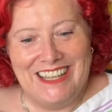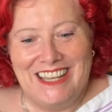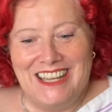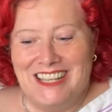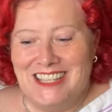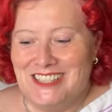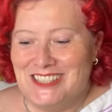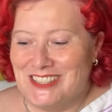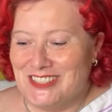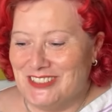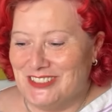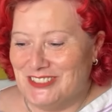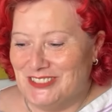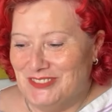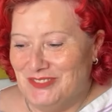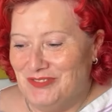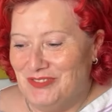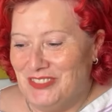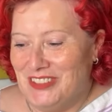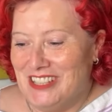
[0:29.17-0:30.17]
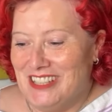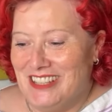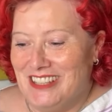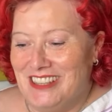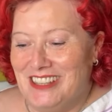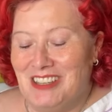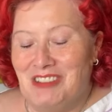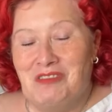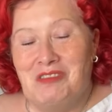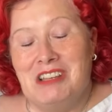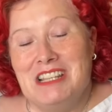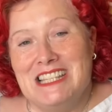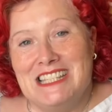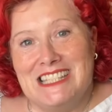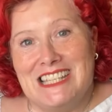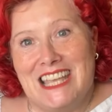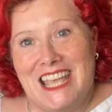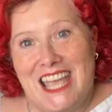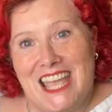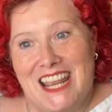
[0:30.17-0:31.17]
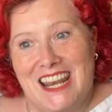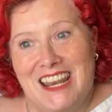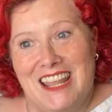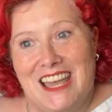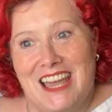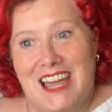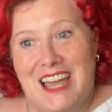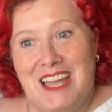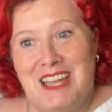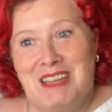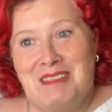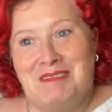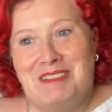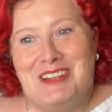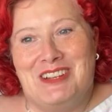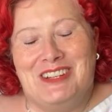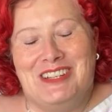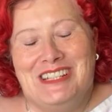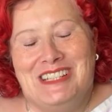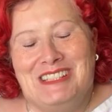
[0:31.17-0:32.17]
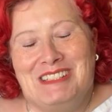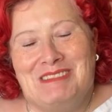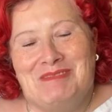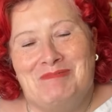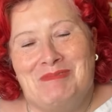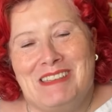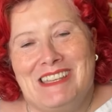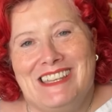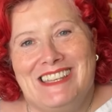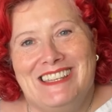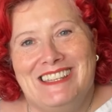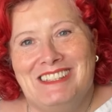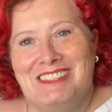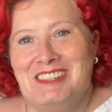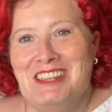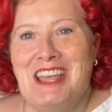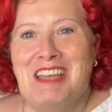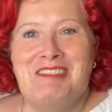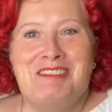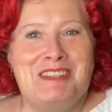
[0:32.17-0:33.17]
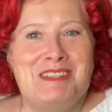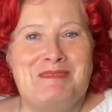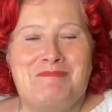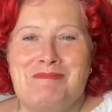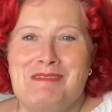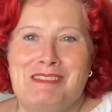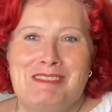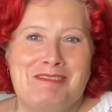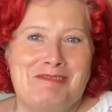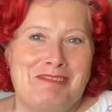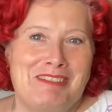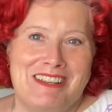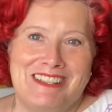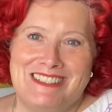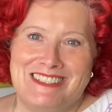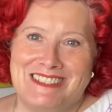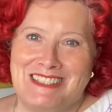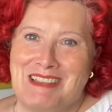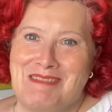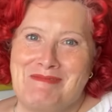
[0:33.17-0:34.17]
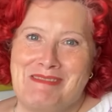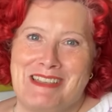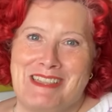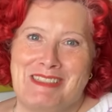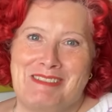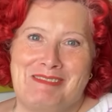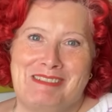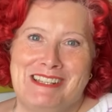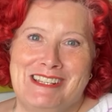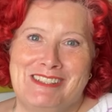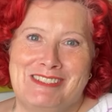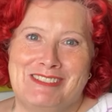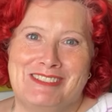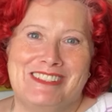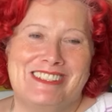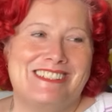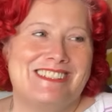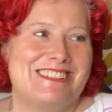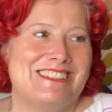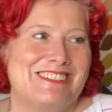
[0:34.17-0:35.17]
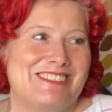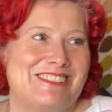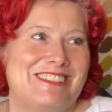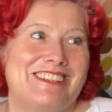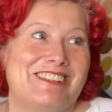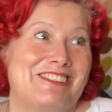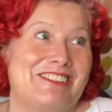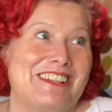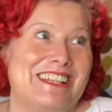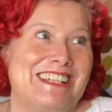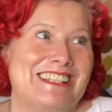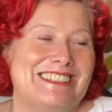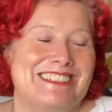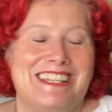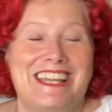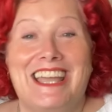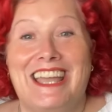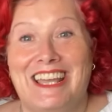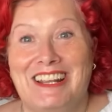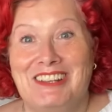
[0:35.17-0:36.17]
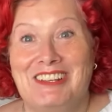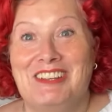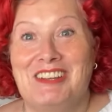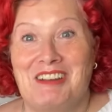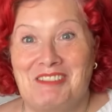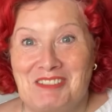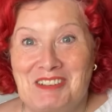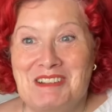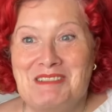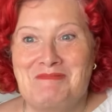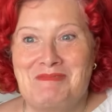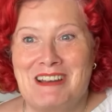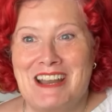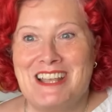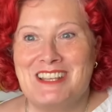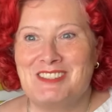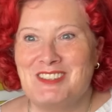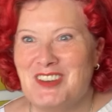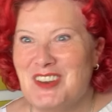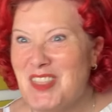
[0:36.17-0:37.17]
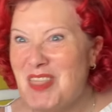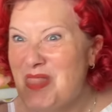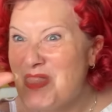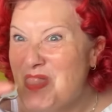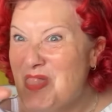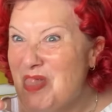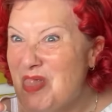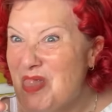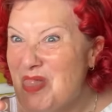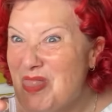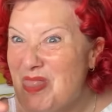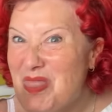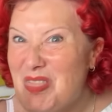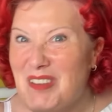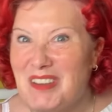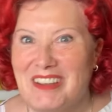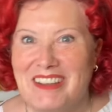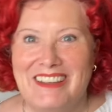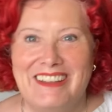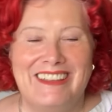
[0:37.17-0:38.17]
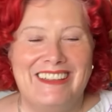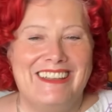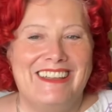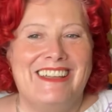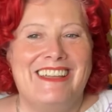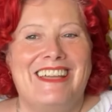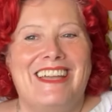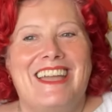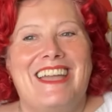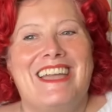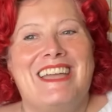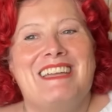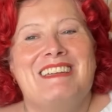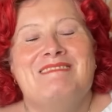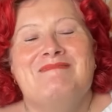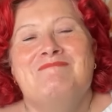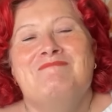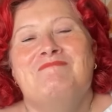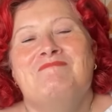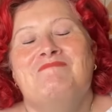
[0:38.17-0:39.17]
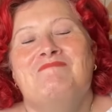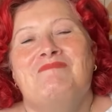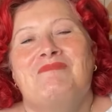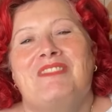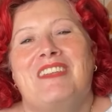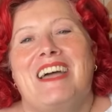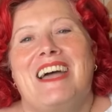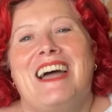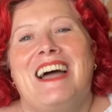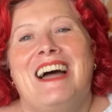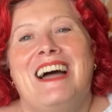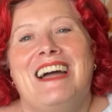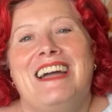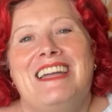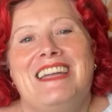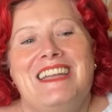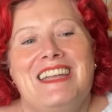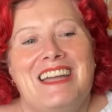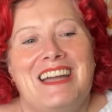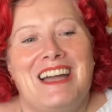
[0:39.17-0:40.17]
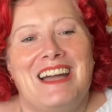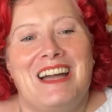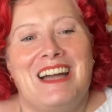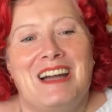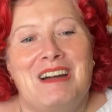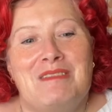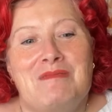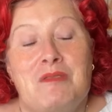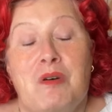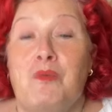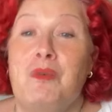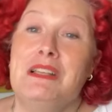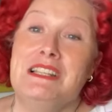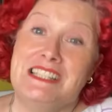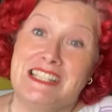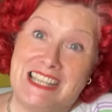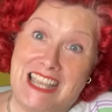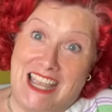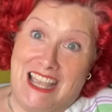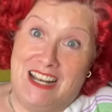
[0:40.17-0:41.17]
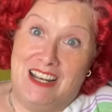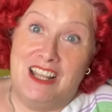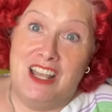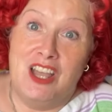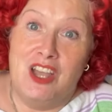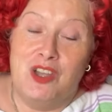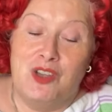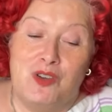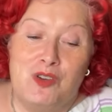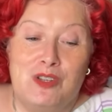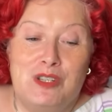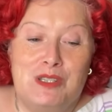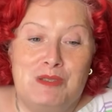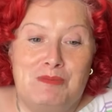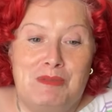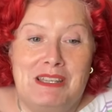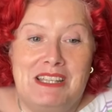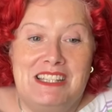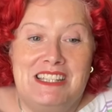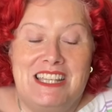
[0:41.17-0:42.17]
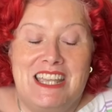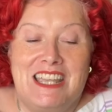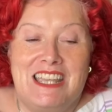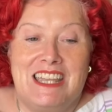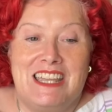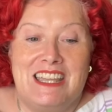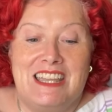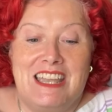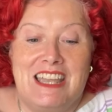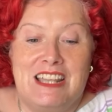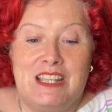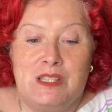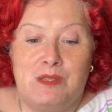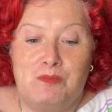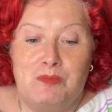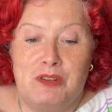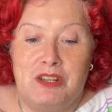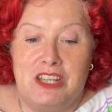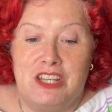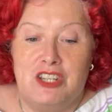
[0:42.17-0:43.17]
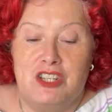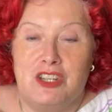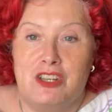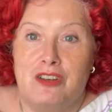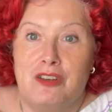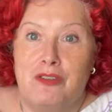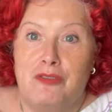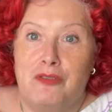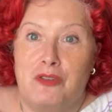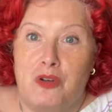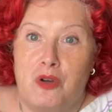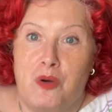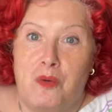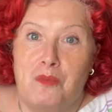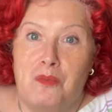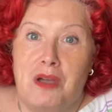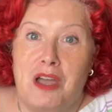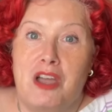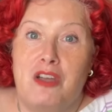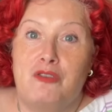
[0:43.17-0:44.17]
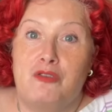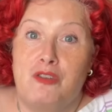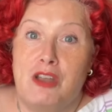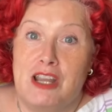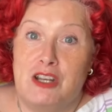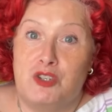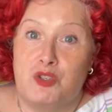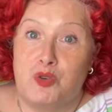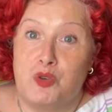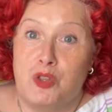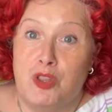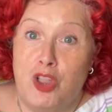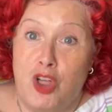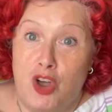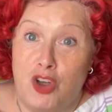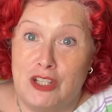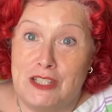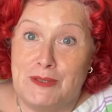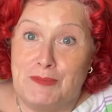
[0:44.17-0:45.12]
So, once again, I am going to be, now she's pulling faces at me at the window, this is great. Anywho, I'm going to press on. I am once again going to be taking inspiration from Retro Claude.